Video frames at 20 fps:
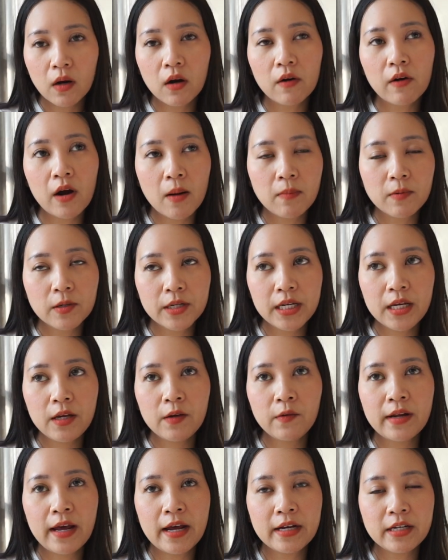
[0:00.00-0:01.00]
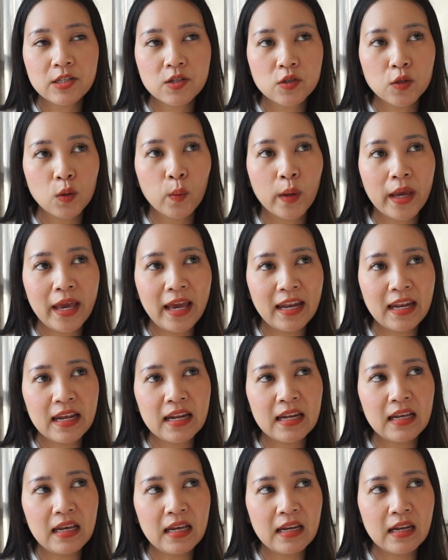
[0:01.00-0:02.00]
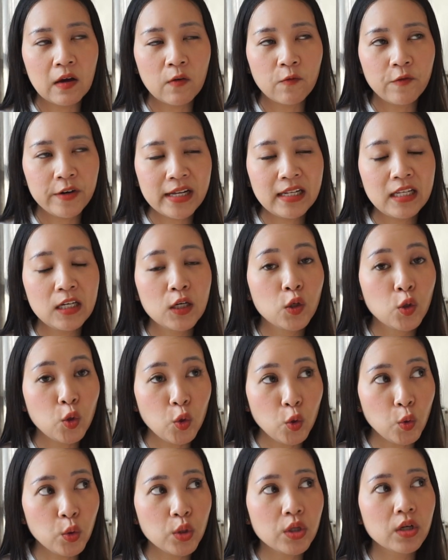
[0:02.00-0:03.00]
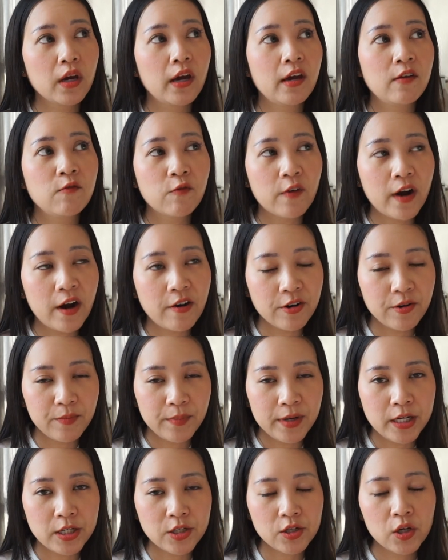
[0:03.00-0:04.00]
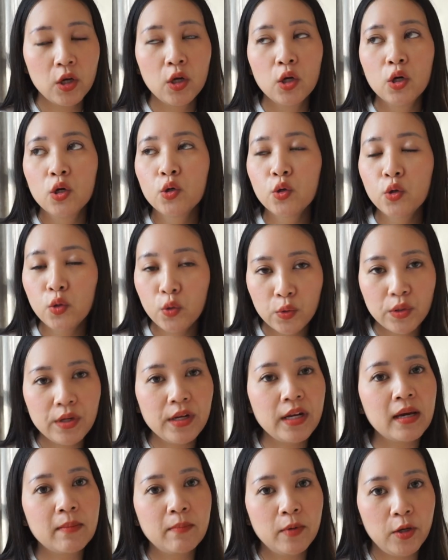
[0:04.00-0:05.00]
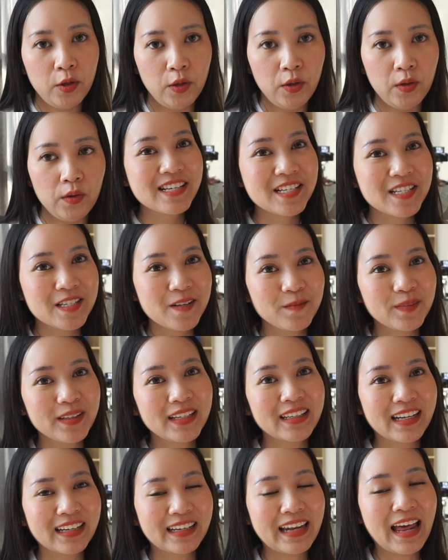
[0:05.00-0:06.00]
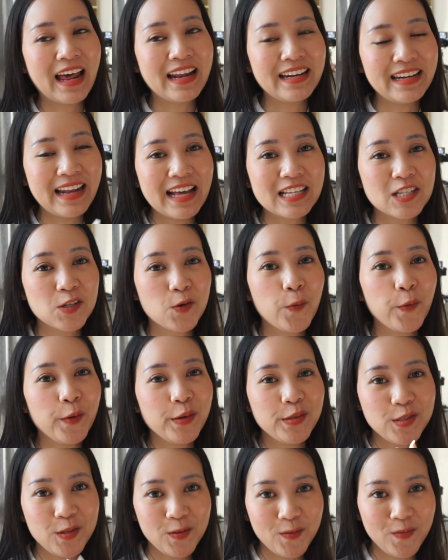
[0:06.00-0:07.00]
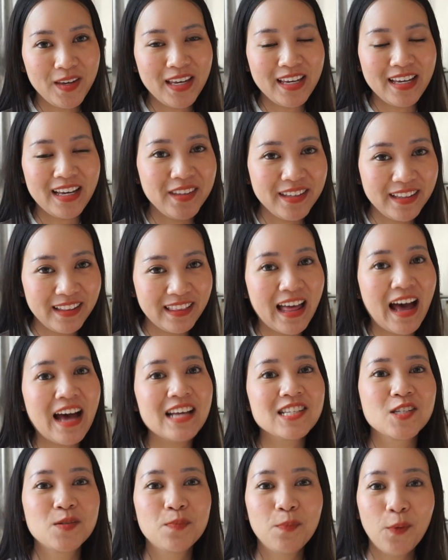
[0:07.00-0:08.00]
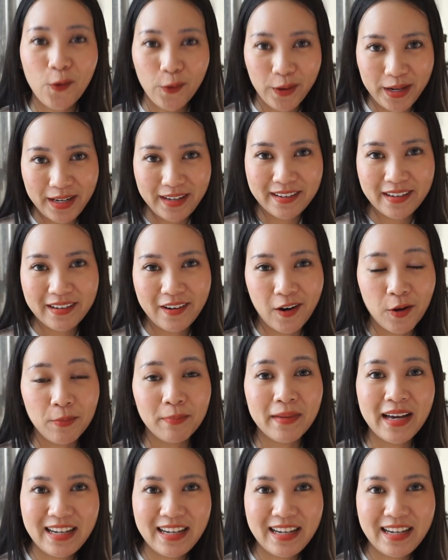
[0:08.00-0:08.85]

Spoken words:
property that is located in a really good environment, good neighborhood, something like that. And that's going to be the last point on my